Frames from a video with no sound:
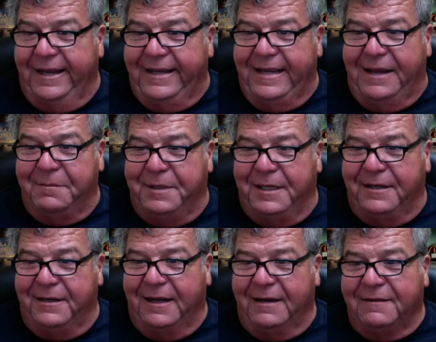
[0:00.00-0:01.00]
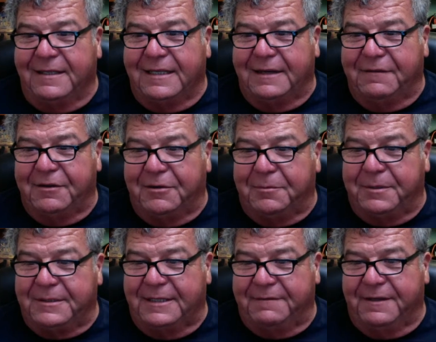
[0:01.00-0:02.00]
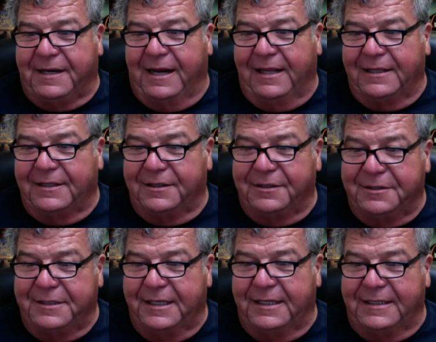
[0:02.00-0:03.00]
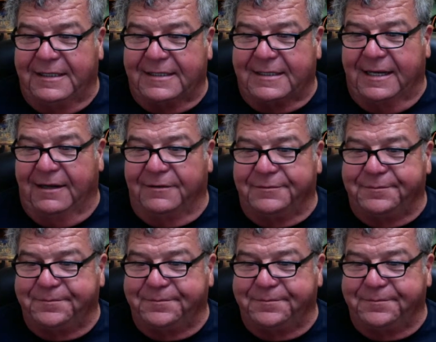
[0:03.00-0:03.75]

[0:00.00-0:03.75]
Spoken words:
Yeah, Peter, I don't think if you're a Pacific Islander, you get a discount.